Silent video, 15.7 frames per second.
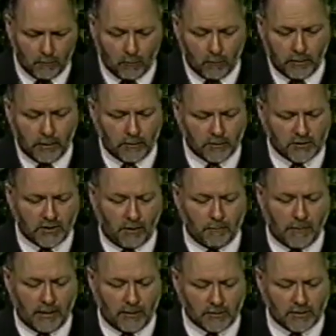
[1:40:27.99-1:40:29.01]
Ooh, and here's
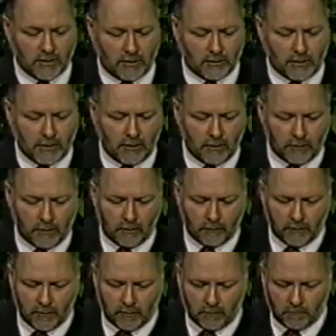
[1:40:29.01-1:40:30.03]
something else that'll kill you
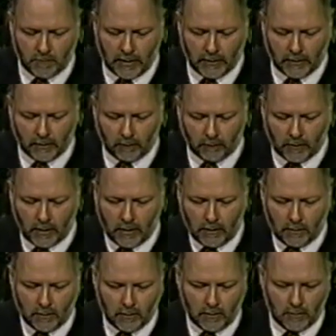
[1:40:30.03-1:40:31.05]
if you don't make it
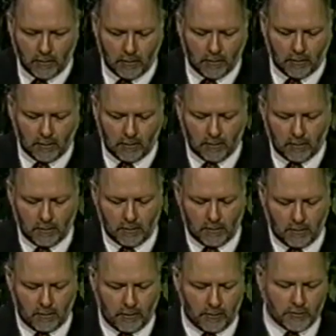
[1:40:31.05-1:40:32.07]
right.
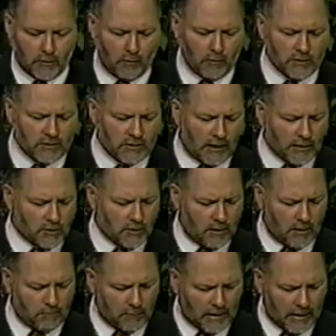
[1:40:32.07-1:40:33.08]
Here's a whole
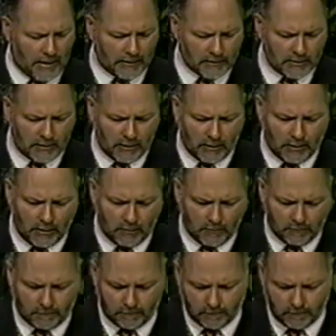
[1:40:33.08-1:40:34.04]
section on black tea.